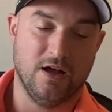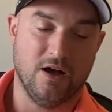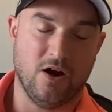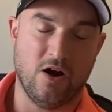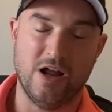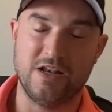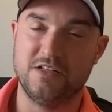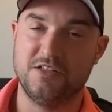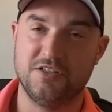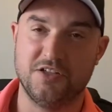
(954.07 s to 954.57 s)

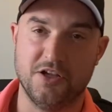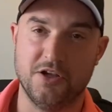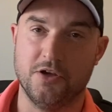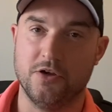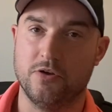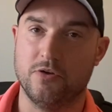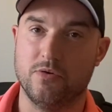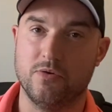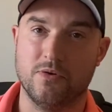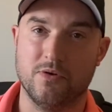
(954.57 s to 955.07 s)
I
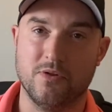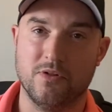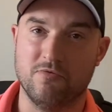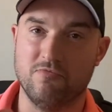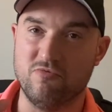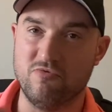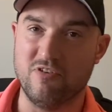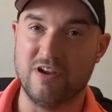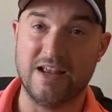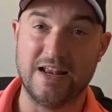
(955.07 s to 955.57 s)
do
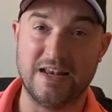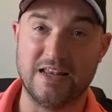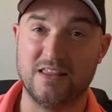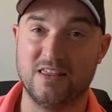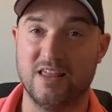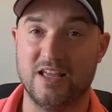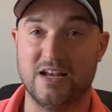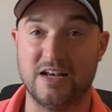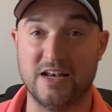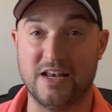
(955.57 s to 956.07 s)
really
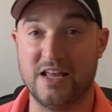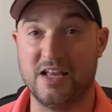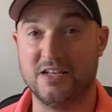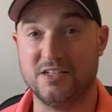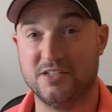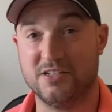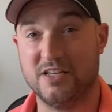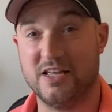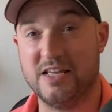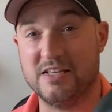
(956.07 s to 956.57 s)
think
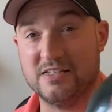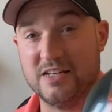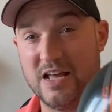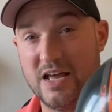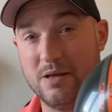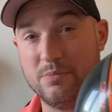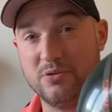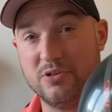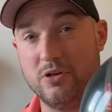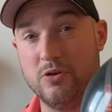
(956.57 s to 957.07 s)
this is an
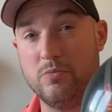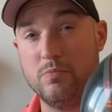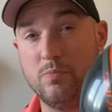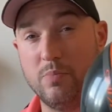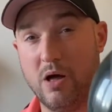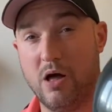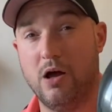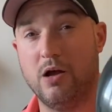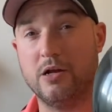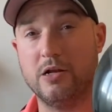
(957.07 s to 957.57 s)
absolute
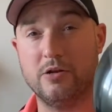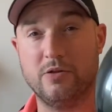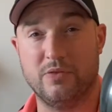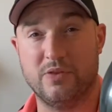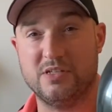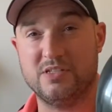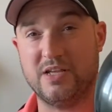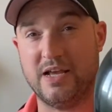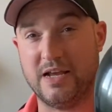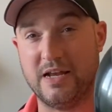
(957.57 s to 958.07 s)
bargain on
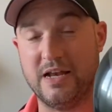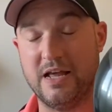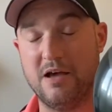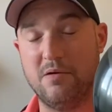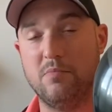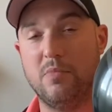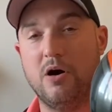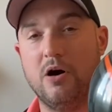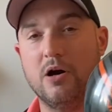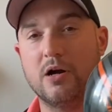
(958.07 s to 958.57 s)
the
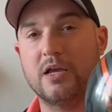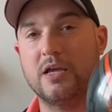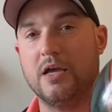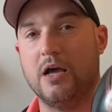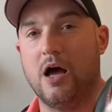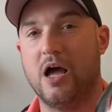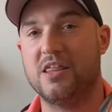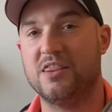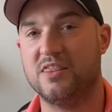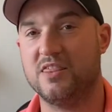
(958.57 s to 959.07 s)
second-hand market.
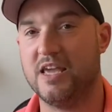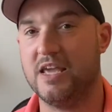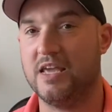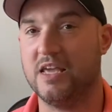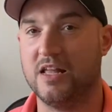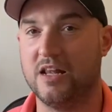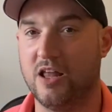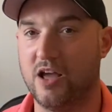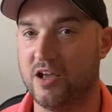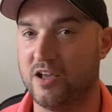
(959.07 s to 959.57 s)
I think,
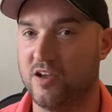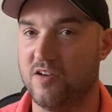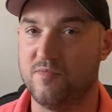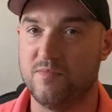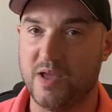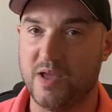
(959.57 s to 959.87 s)
like I've